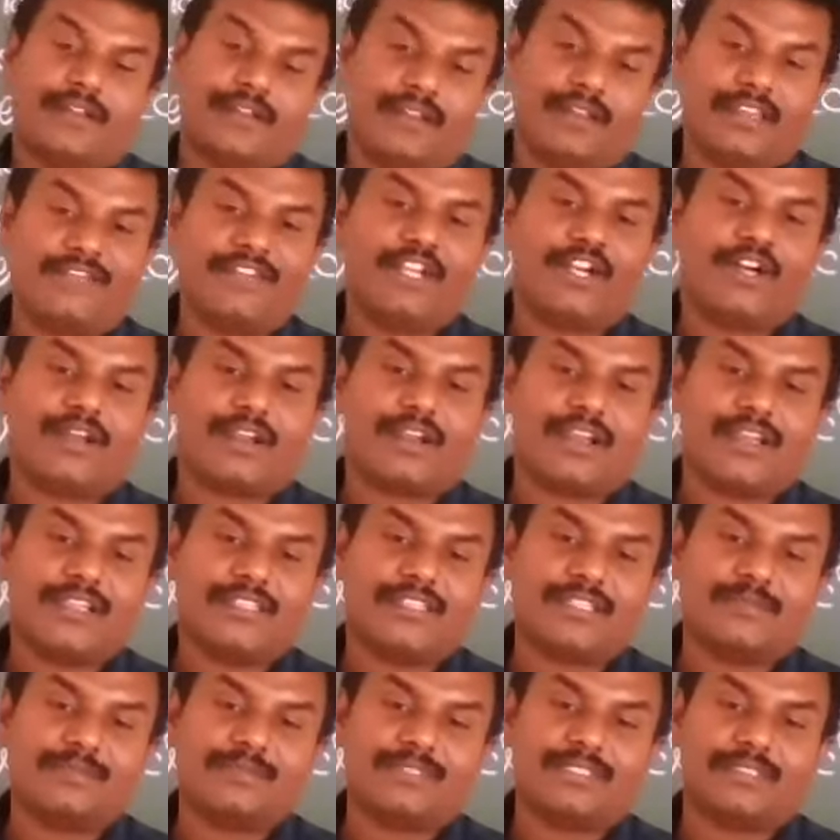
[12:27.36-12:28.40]
living
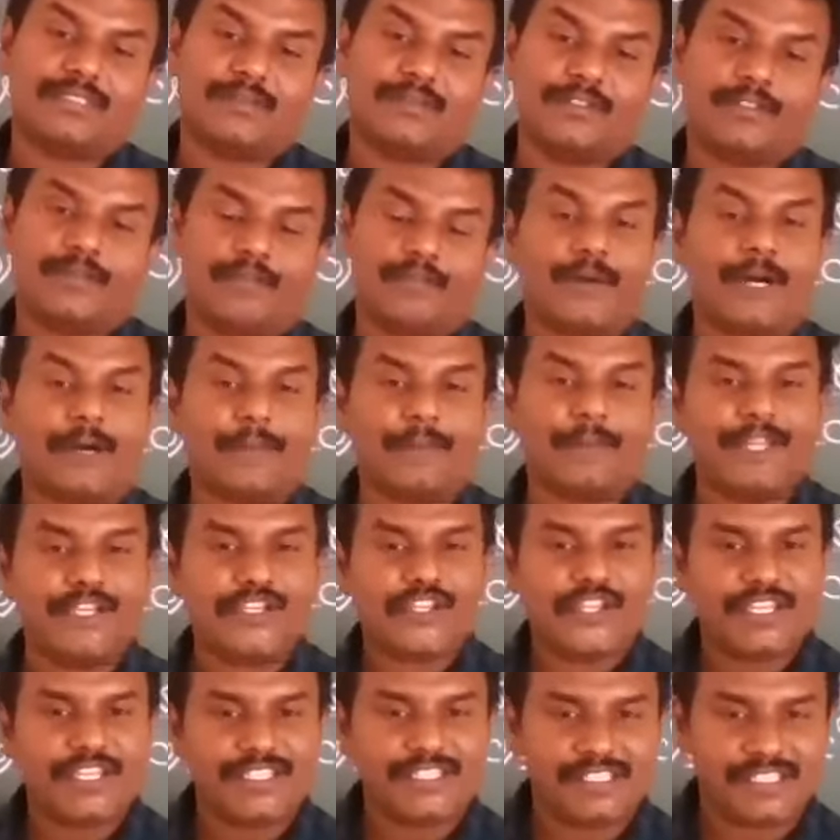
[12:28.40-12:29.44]
organisms
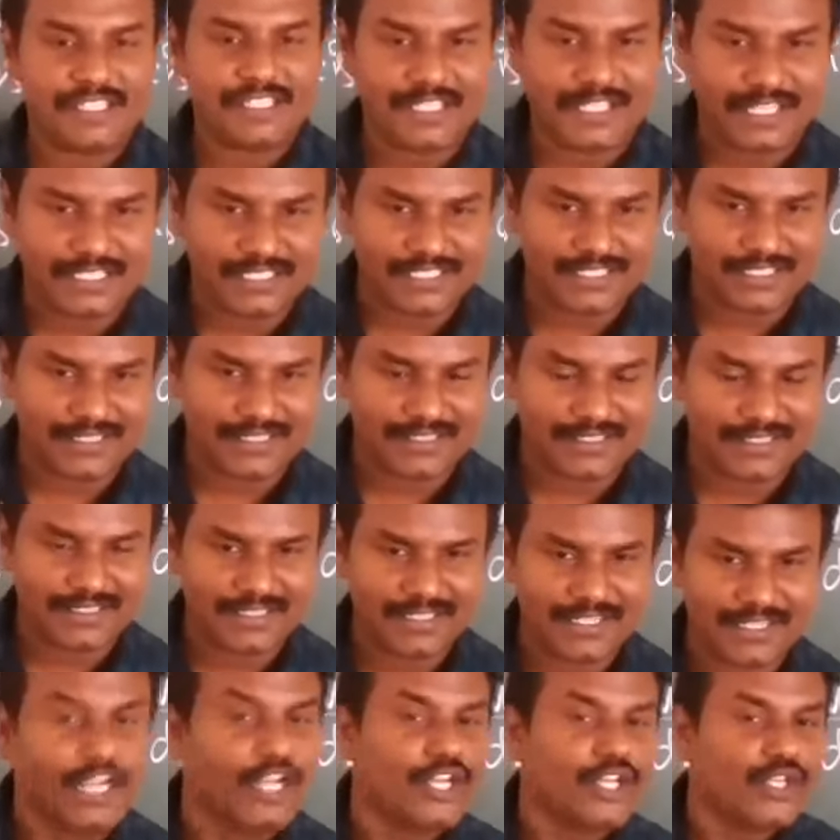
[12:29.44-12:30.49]
population is decreased.
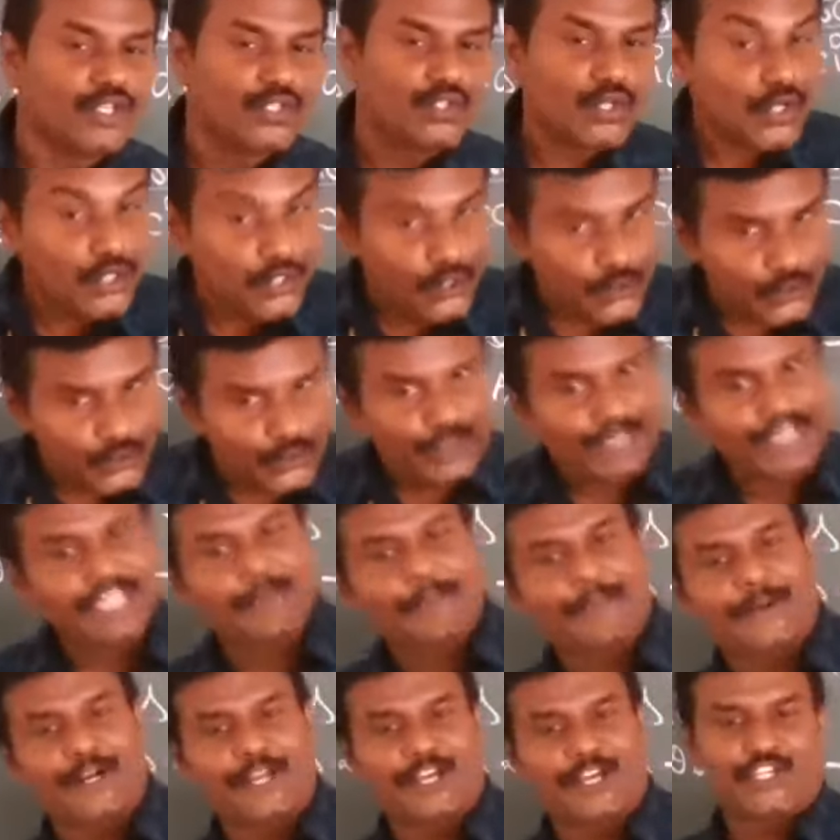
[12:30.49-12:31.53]
So due to
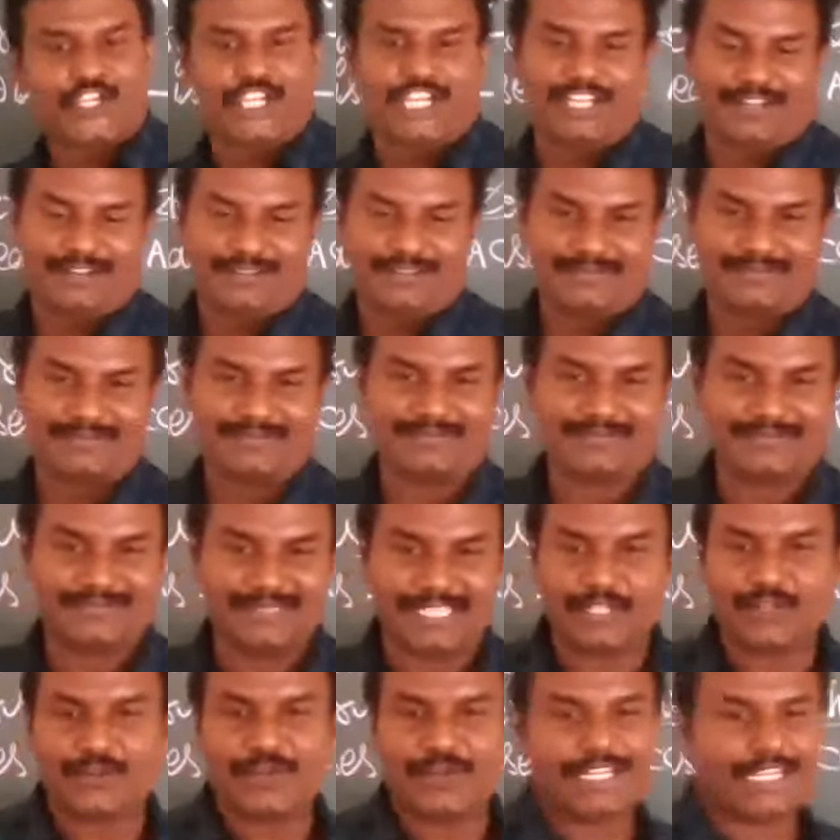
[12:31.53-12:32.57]
reproduction,
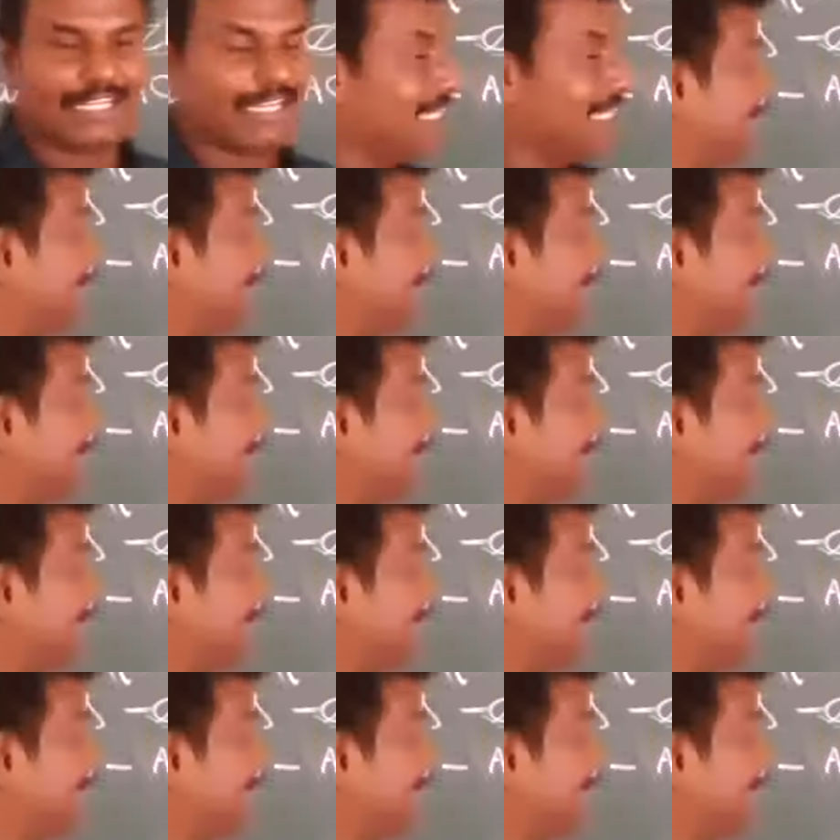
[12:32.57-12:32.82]
not only